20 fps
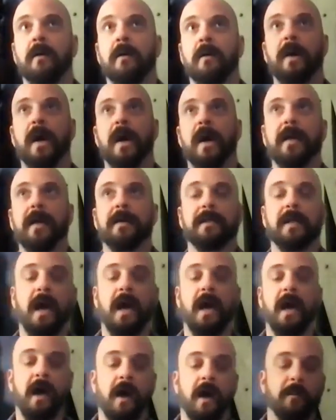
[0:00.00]
But
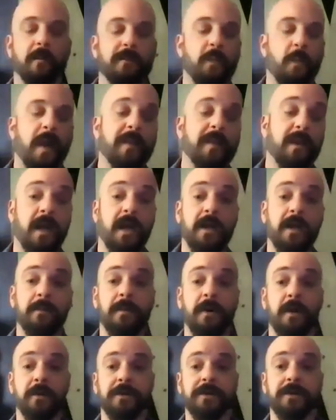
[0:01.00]
the way that I
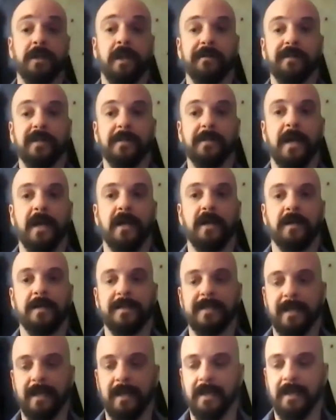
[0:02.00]
approach love
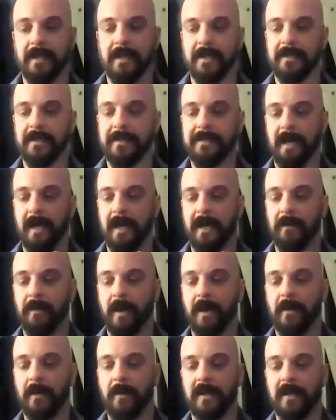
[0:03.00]
spells is I
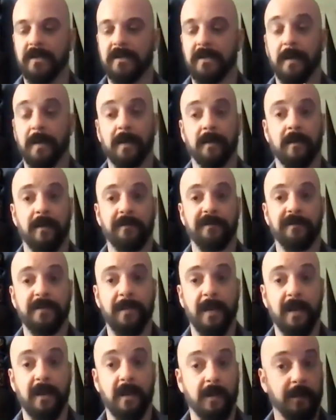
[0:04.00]
recommend doing a love
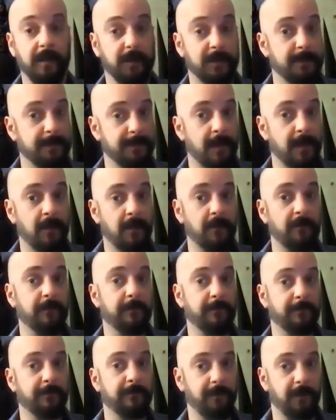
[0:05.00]
spell on
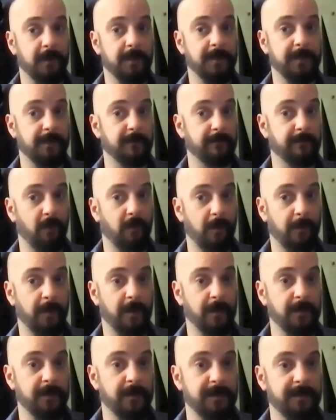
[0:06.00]
yourself first and
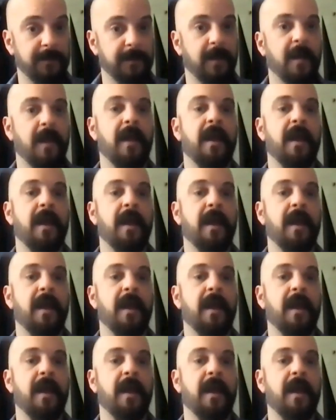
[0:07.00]
foremost,